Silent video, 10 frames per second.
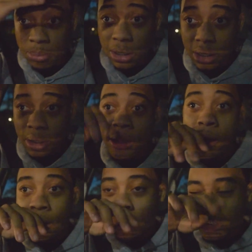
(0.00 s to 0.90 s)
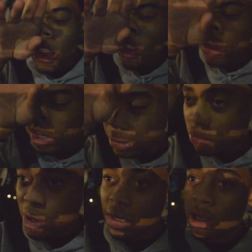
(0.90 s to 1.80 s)
but you know, we was just
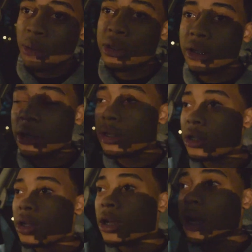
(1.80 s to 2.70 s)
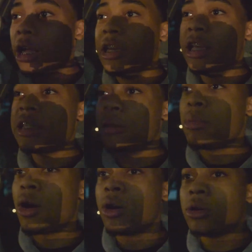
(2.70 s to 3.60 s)
trying to come to a, decent
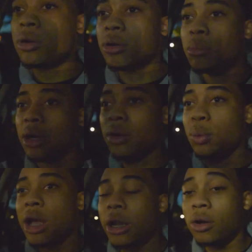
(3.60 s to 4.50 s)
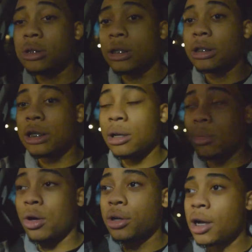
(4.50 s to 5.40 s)
mall, but we got to go to the shitty
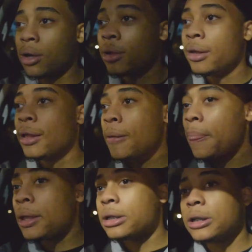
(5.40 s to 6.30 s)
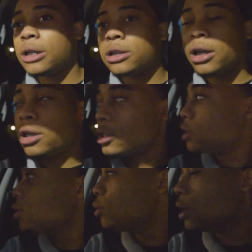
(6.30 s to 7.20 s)
mall now because Lenox
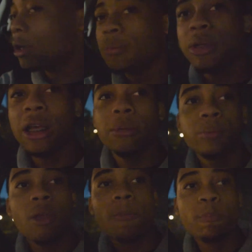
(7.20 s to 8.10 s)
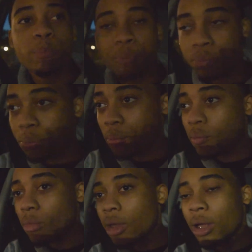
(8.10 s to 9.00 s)
too um, deep.
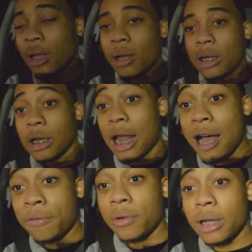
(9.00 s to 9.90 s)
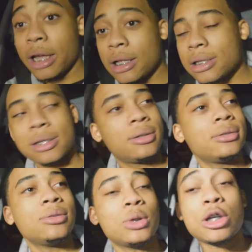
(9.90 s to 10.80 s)
The line for lids
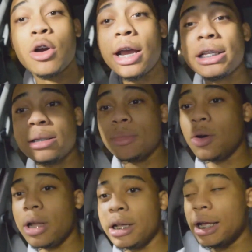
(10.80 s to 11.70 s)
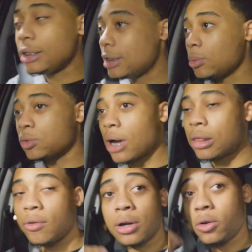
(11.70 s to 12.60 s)
was crazy, bro. Like that shit was
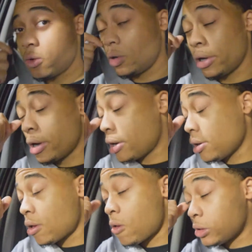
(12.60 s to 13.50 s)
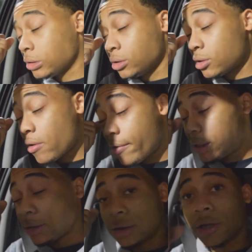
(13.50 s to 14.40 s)
wrapped around the corner. Oh wow.
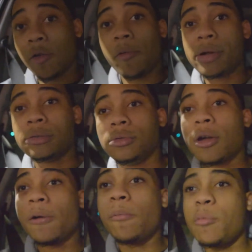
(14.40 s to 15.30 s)
So you know.